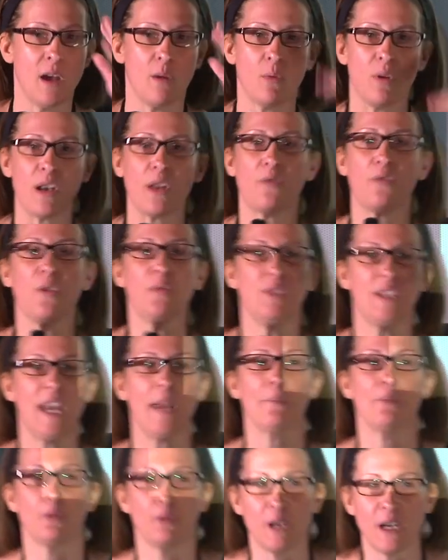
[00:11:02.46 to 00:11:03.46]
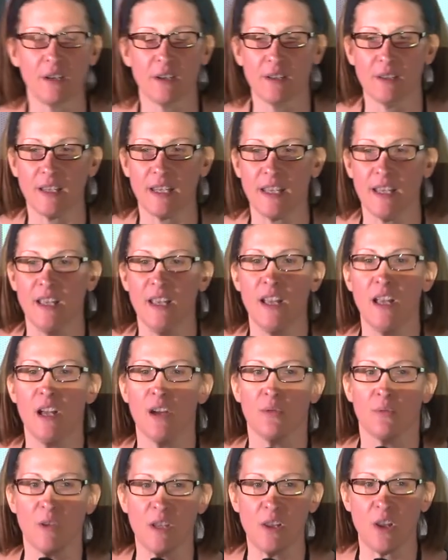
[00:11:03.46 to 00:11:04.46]
what if you temporarily
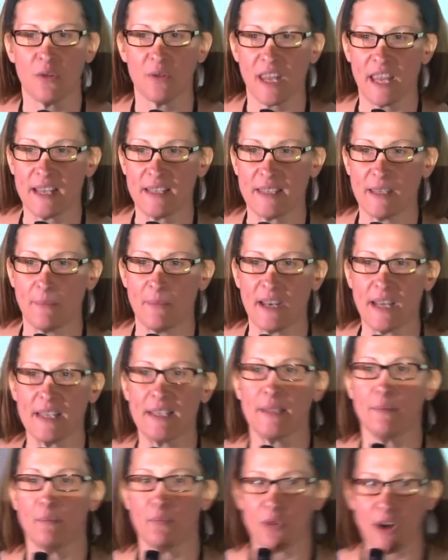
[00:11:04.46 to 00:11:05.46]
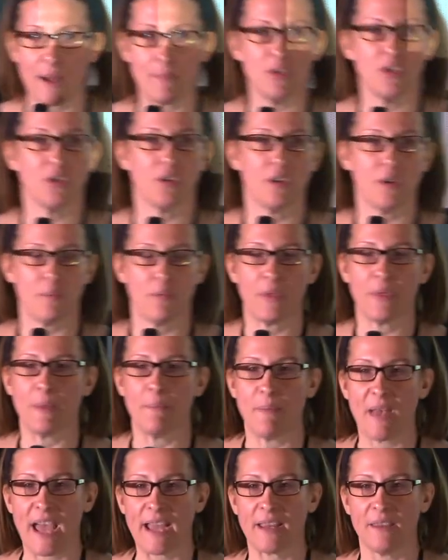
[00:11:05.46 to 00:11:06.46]
relocate somebody and promise you're going to put
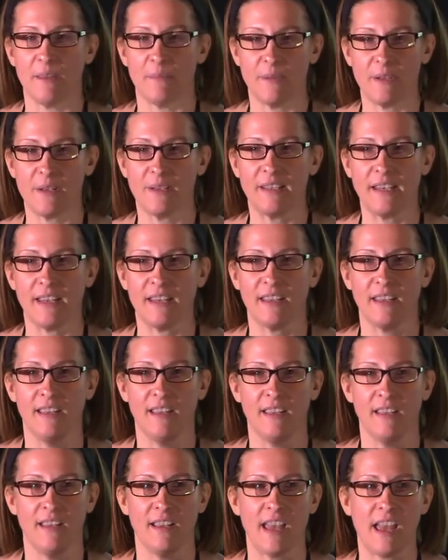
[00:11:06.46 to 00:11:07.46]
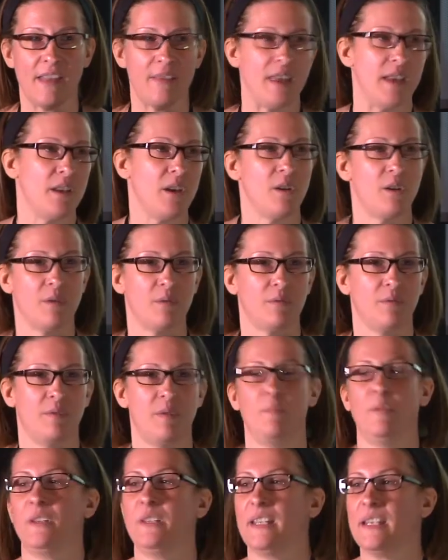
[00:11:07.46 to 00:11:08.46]
them back in the building, and then
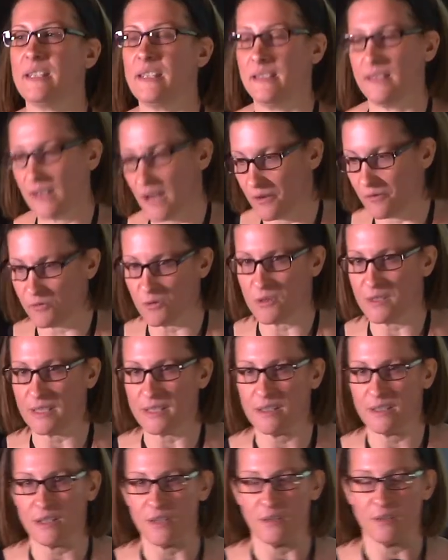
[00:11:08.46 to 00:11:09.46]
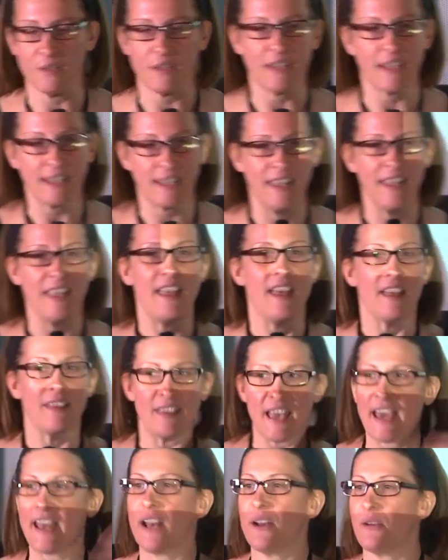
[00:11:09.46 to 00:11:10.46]
the building isn't done for 6 years? Like,
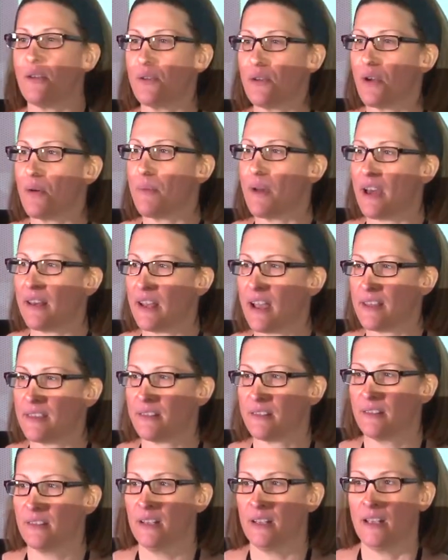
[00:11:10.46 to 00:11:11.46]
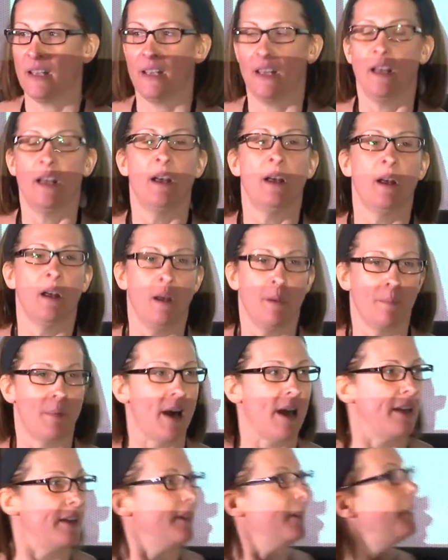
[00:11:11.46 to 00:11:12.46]
that I don't know about either.
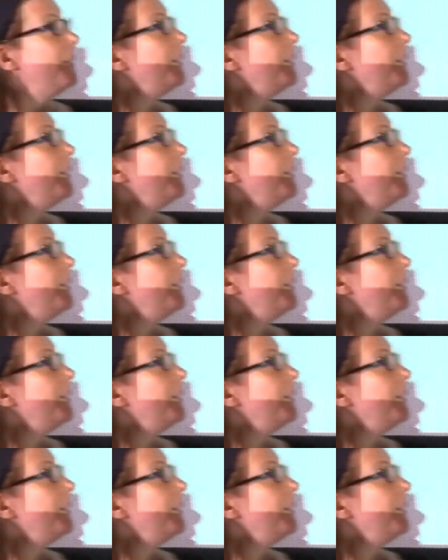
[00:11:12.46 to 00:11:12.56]
But